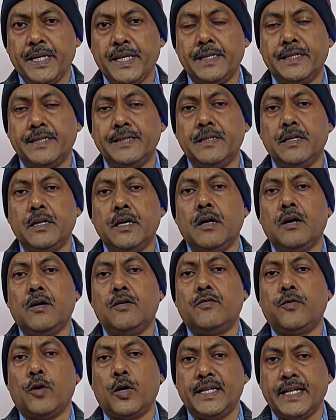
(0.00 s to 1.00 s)
period
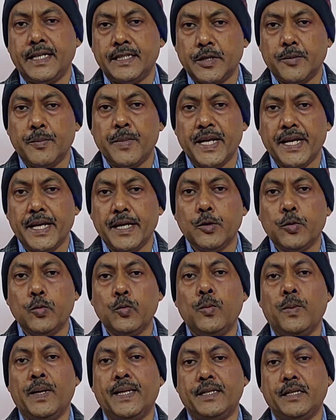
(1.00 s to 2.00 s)
for determining
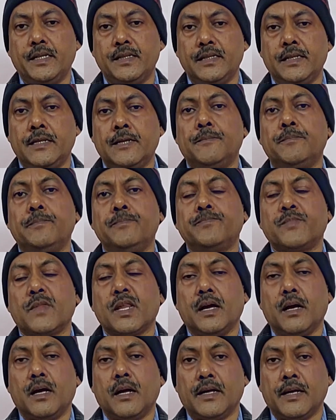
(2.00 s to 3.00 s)
whether the
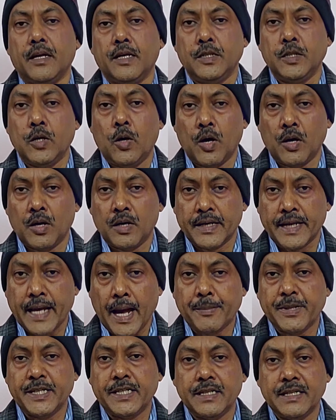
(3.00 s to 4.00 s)
your
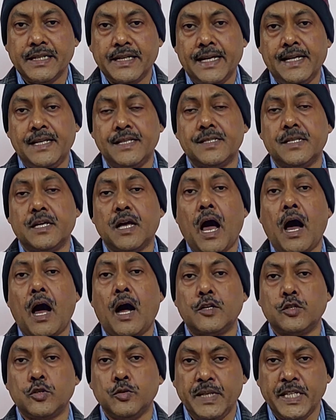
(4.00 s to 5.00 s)
capital gains
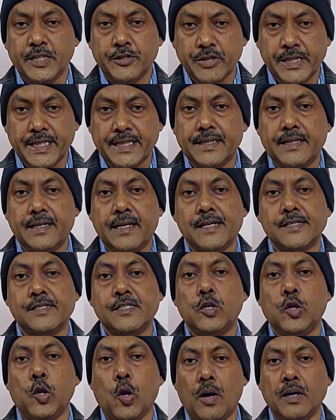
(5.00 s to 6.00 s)
are to be treated as
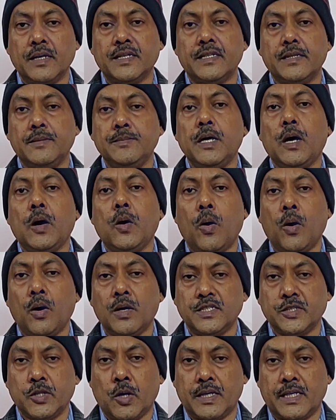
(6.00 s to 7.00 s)
long term or
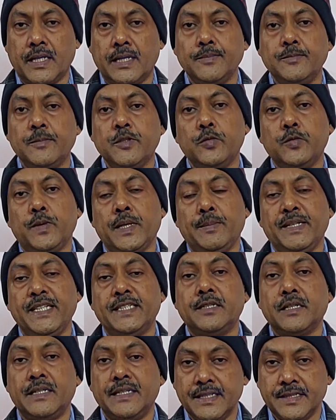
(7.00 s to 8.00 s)
short term will be
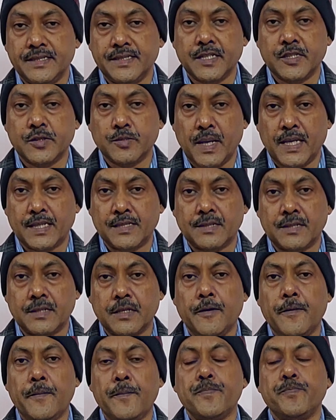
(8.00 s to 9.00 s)
36
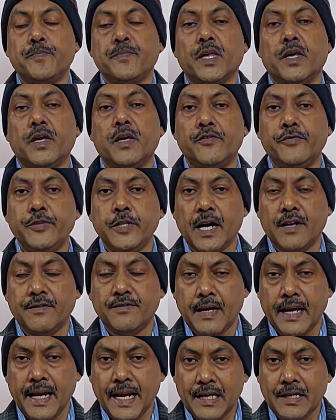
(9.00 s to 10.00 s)
months. If you
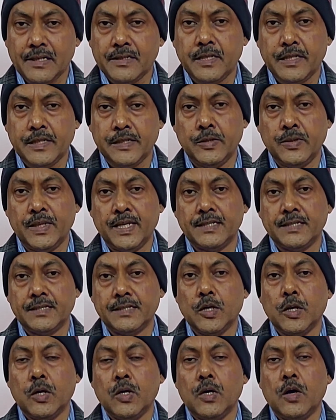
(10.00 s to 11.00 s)
have held the
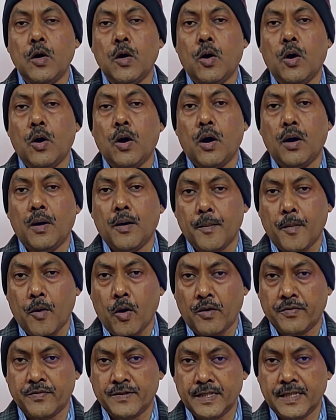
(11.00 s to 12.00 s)
units
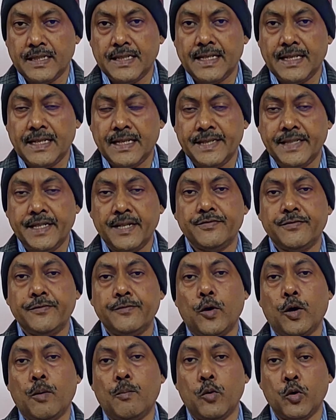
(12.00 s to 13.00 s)
of the ETF
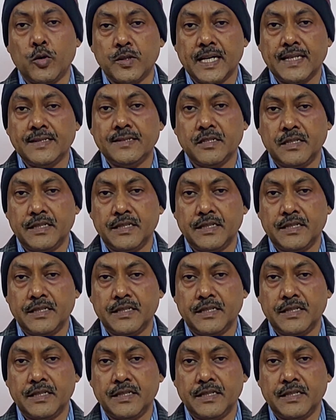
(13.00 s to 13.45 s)
for more than